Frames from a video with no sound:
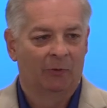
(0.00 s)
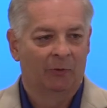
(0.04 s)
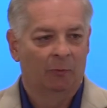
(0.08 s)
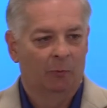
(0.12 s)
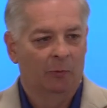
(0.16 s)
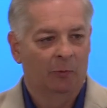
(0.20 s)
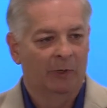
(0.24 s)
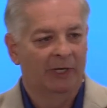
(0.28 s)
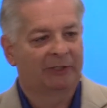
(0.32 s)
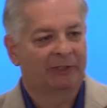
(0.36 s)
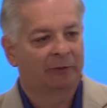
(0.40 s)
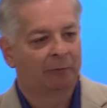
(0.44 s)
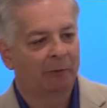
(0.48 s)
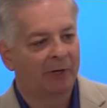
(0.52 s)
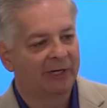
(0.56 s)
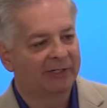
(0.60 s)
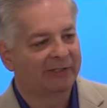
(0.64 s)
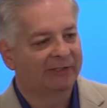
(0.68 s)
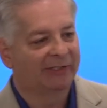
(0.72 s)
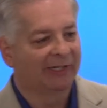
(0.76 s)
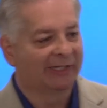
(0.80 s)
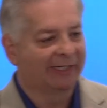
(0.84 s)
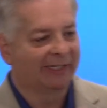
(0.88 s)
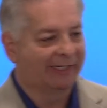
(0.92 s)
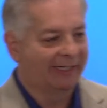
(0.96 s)
which
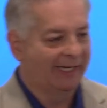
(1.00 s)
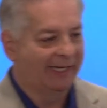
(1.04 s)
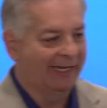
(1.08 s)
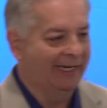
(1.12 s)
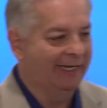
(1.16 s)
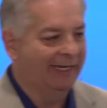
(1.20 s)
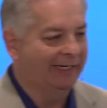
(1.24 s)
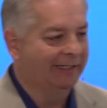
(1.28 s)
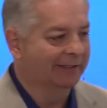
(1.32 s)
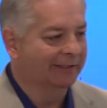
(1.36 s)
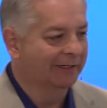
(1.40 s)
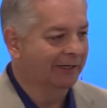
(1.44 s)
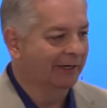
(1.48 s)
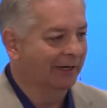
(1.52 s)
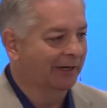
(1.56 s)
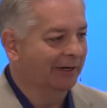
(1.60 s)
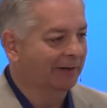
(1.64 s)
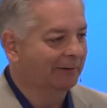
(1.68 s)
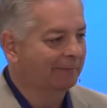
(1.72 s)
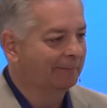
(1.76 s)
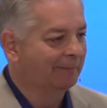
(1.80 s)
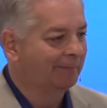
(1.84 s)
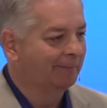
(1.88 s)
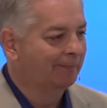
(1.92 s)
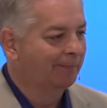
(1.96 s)
was the
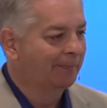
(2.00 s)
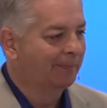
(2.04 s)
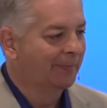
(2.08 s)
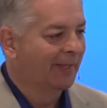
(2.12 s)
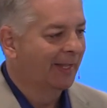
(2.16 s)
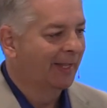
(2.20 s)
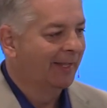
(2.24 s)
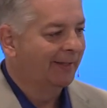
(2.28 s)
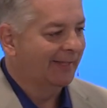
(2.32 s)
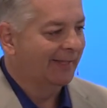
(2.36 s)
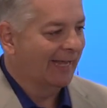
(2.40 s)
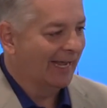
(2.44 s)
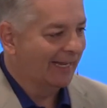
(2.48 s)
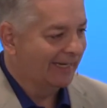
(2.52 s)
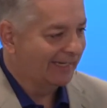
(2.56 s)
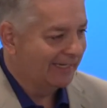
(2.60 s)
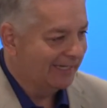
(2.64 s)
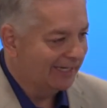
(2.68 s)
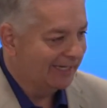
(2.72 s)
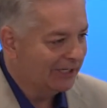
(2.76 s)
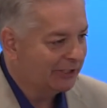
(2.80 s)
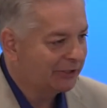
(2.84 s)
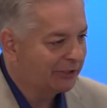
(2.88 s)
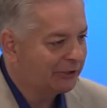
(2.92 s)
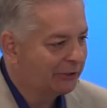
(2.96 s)
kingdom that
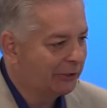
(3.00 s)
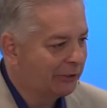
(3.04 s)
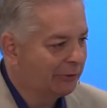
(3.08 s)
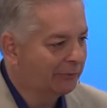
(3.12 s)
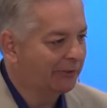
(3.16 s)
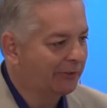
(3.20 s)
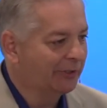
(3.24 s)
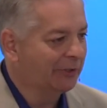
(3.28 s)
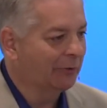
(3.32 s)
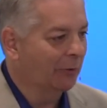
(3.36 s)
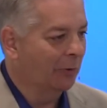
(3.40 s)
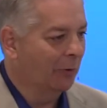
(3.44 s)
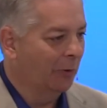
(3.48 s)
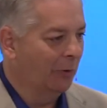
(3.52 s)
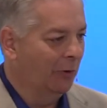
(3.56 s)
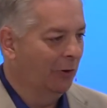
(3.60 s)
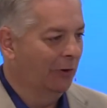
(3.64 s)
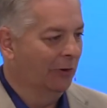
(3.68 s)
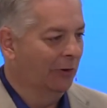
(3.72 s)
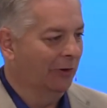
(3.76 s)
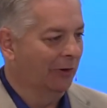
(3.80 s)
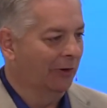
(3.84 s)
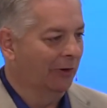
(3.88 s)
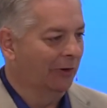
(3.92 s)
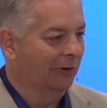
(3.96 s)
issued the
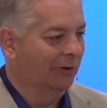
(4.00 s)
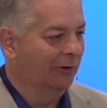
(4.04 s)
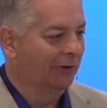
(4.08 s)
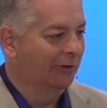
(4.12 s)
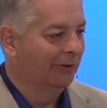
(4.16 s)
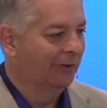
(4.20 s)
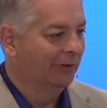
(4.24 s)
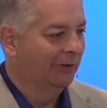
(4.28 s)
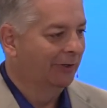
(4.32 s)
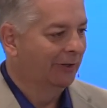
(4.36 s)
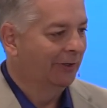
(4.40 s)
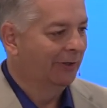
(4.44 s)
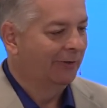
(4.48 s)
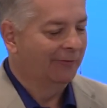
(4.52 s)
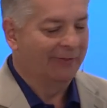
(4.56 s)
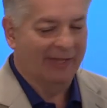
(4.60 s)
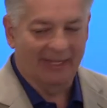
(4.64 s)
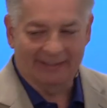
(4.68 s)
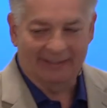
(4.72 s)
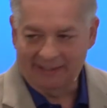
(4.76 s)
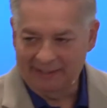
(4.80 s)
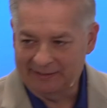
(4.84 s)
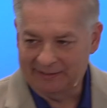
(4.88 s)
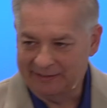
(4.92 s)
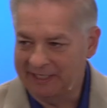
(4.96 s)
order
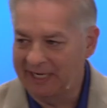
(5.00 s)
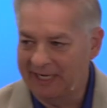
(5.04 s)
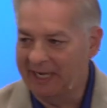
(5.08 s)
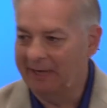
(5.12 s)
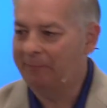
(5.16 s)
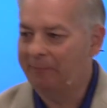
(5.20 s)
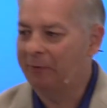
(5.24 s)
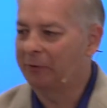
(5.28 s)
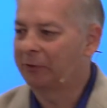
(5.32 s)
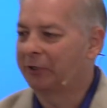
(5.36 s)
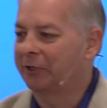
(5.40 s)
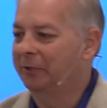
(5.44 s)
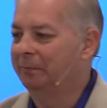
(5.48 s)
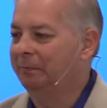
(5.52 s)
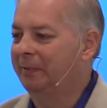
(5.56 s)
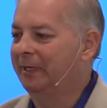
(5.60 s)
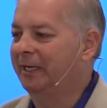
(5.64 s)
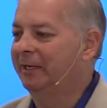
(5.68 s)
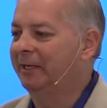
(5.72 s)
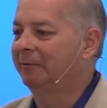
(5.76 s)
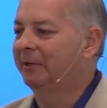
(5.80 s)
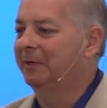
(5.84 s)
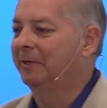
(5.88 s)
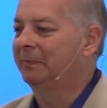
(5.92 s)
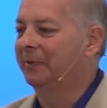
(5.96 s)
that the temple could
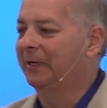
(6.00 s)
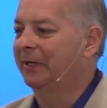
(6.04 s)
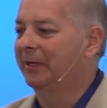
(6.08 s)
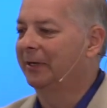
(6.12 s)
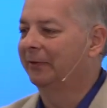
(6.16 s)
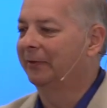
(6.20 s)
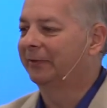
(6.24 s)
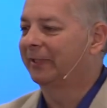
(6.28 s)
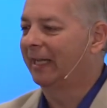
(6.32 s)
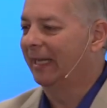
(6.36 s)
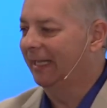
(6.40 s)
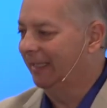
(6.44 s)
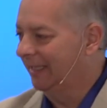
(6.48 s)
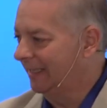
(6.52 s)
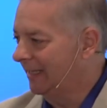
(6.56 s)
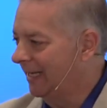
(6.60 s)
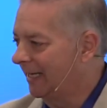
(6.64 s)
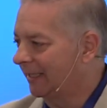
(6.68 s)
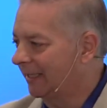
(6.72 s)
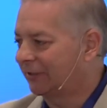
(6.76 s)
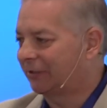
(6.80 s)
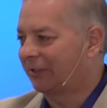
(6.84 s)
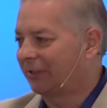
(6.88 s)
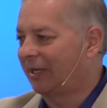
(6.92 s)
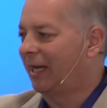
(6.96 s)
be rebuilt and the
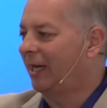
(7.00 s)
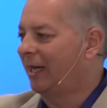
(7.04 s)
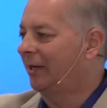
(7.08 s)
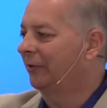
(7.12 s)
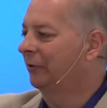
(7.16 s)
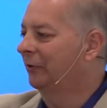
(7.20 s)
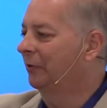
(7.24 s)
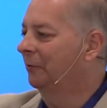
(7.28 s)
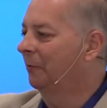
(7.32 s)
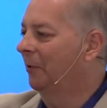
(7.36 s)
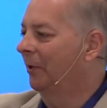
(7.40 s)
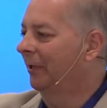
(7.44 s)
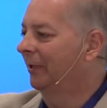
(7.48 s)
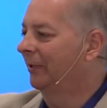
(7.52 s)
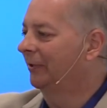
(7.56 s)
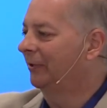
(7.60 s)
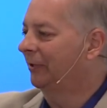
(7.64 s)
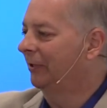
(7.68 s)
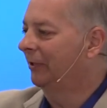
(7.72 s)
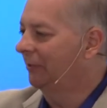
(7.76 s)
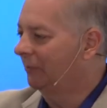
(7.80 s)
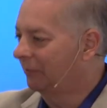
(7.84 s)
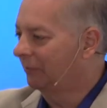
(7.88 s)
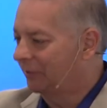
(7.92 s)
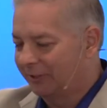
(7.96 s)
exiles who wanted
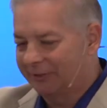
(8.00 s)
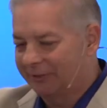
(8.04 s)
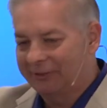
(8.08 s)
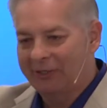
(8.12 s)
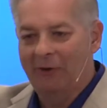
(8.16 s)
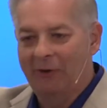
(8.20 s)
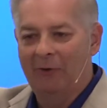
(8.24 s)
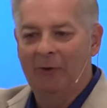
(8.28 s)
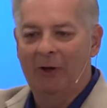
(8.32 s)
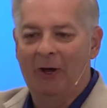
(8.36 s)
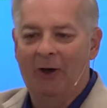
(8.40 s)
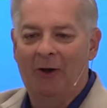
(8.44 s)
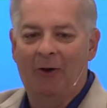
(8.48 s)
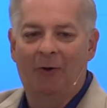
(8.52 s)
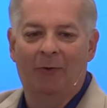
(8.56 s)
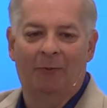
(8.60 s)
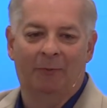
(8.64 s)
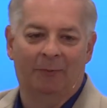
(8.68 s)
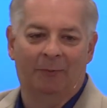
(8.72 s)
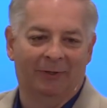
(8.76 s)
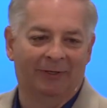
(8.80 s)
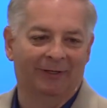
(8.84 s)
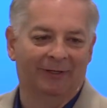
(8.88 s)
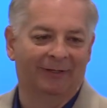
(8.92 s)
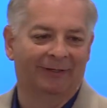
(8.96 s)
to could go home.